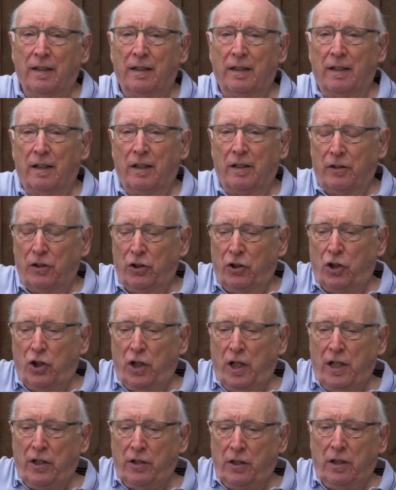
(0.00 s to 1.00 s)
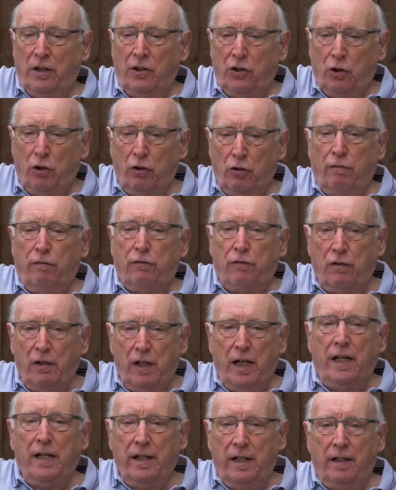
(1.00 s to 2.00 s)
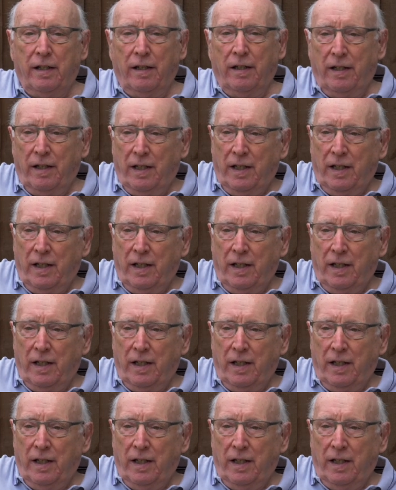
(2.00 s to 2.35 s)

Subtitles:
Yeah, the chest is your friend.